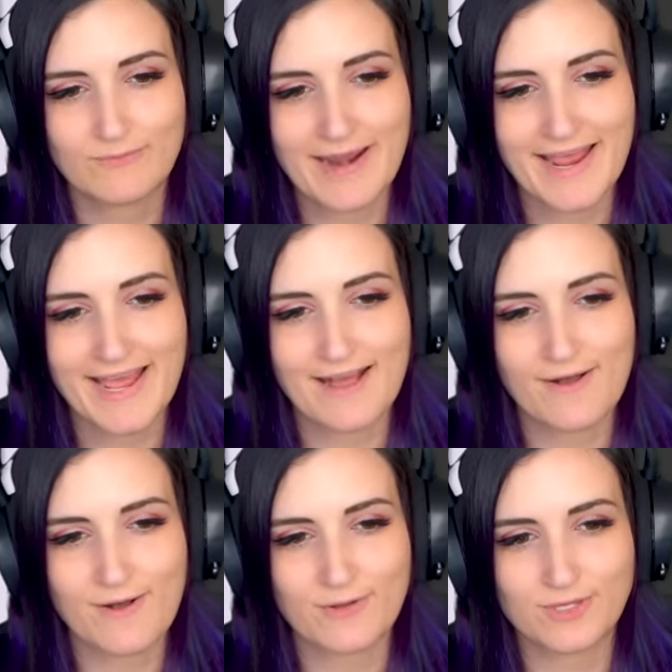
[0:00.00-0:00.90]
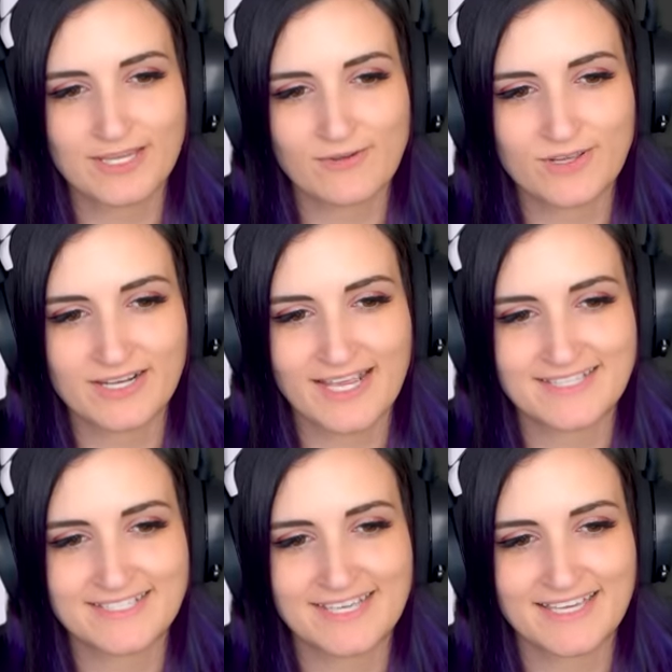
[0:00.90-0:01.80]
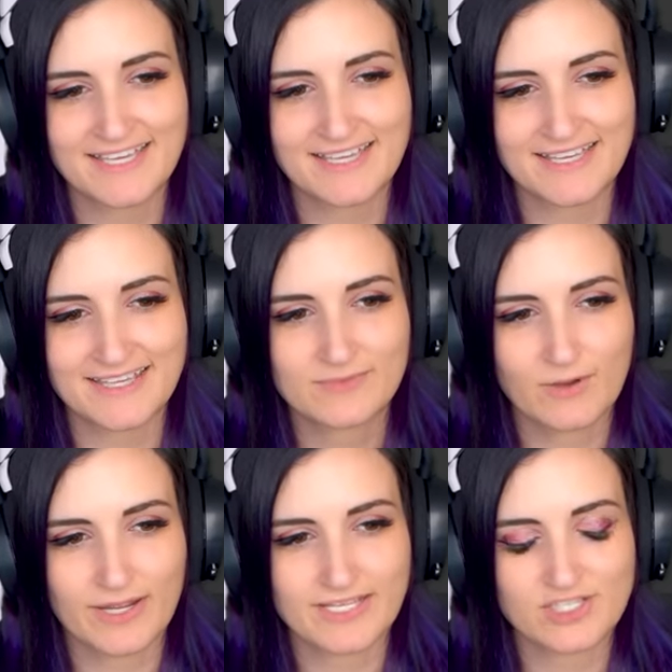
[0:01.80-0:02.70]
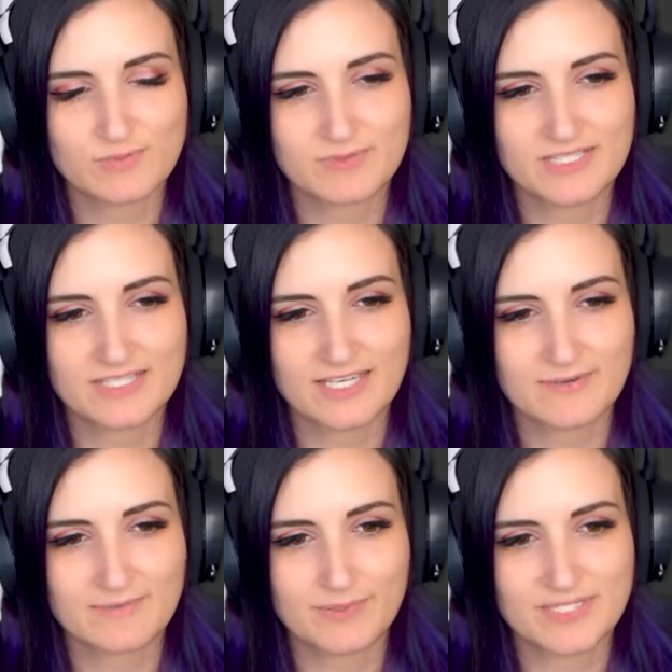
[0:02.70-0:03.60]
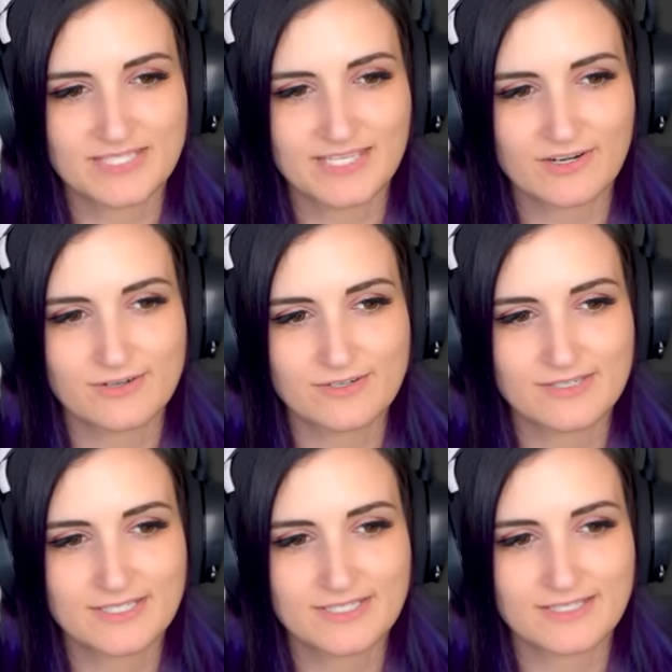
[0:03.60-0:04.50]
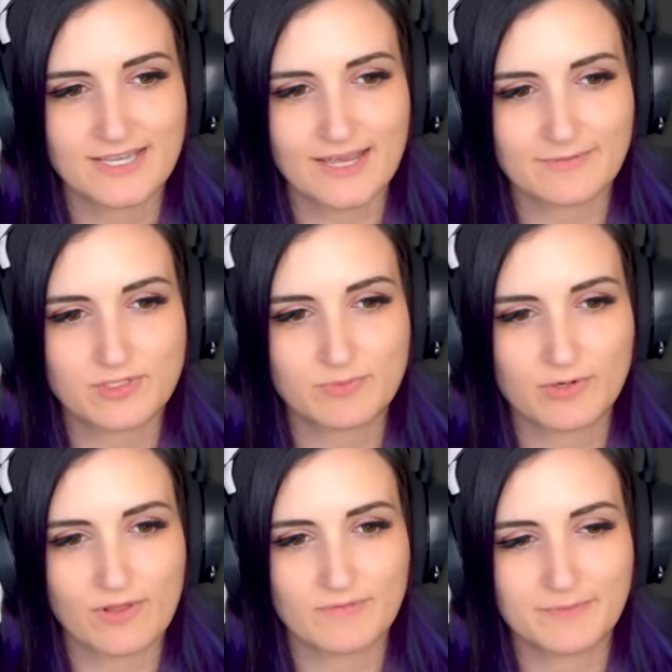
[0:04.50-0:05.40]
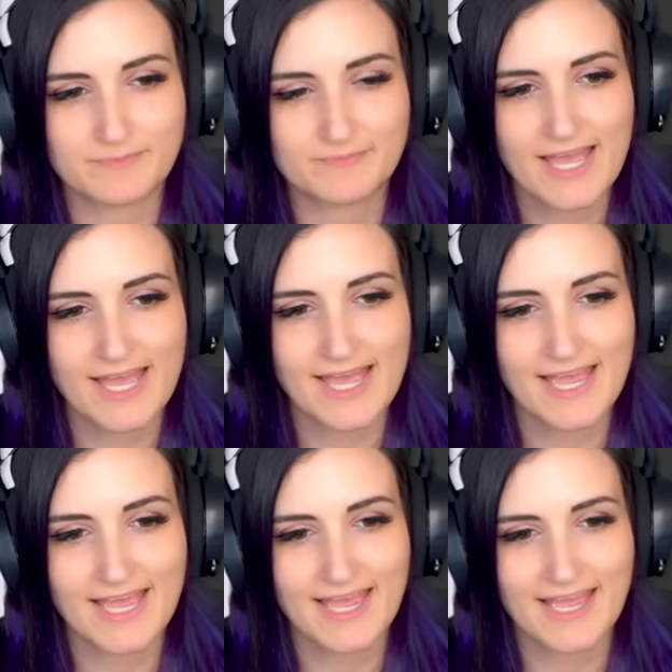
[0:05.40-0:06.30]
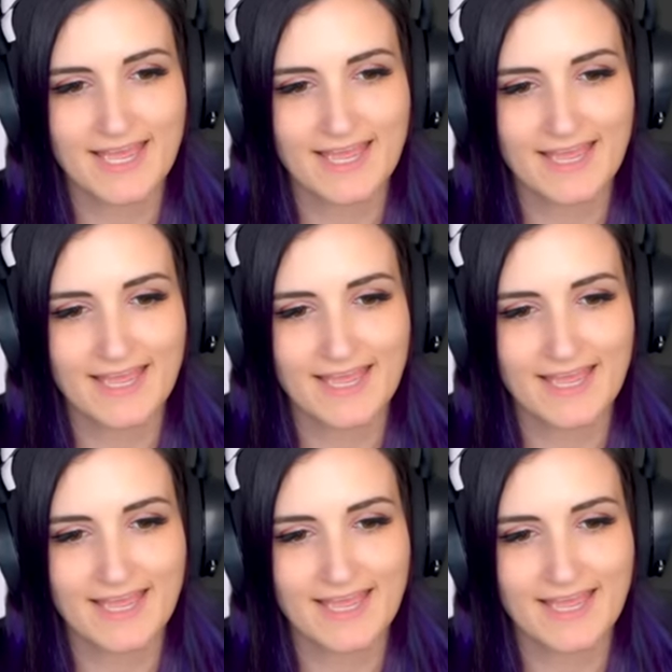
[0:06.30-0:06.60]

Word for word: Wow, look how good I did. Oh, I can just stick put stickers? Yeah, just put all of them. Yay.